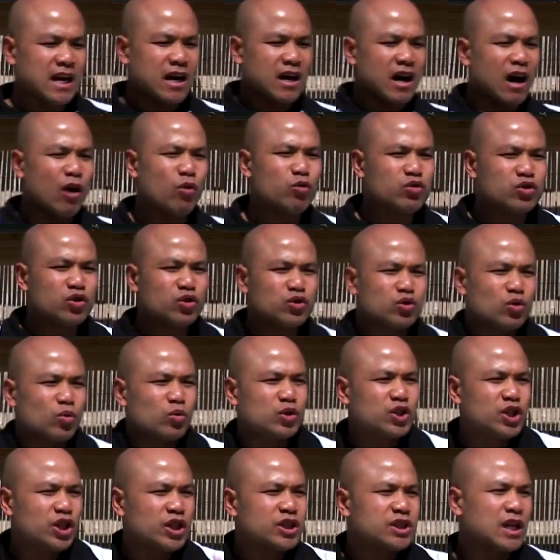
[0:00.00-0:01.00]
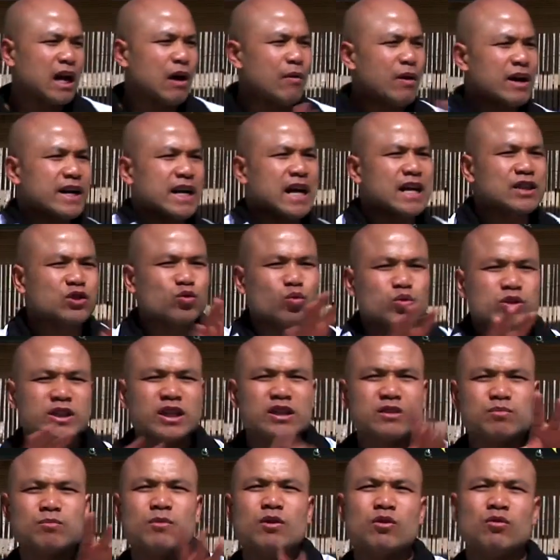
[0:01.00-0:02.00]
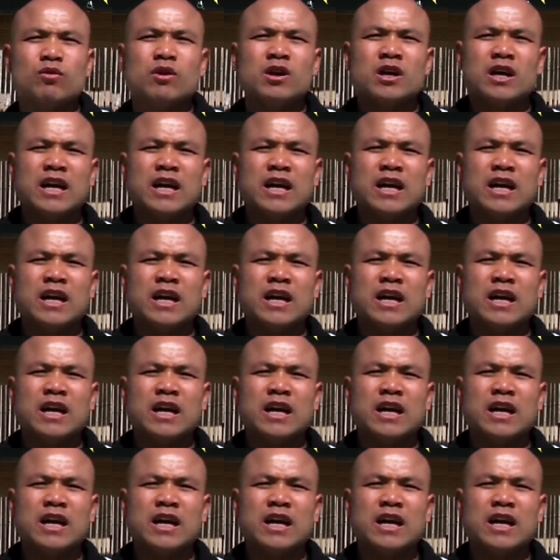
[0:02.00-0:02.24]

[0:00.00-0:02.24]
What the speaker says: oh, you do chi sao and I do this move.